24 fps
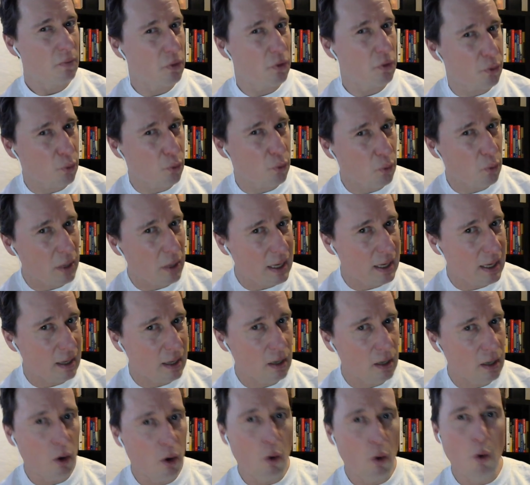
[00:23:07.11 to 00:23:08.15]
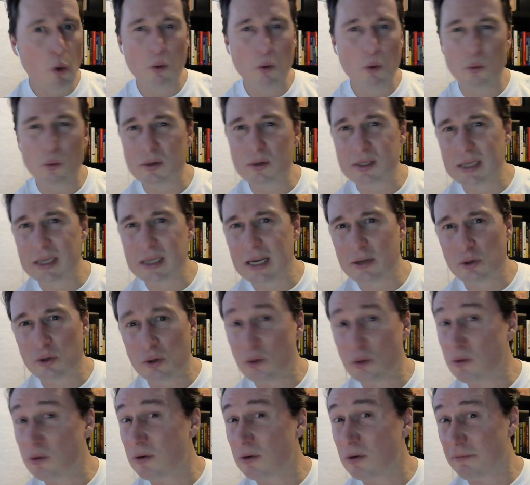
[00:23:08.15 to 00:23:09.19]
3, we'll say
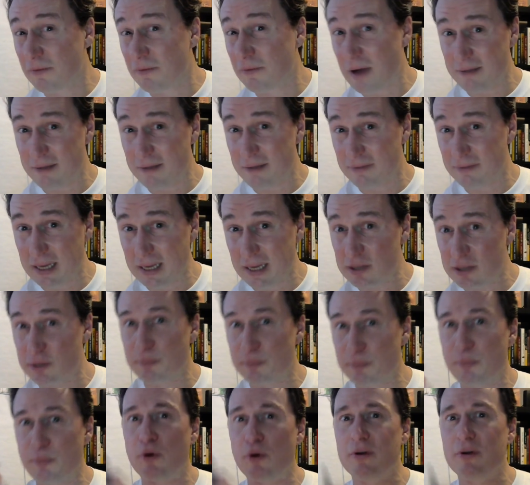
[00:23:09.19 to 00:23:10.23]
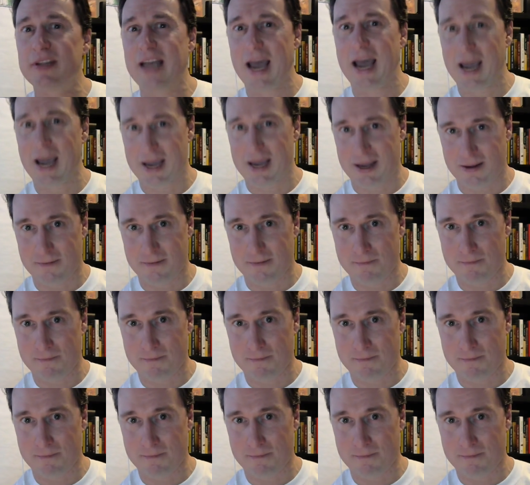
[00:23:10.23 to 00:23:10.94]
2 to 5 leads per day,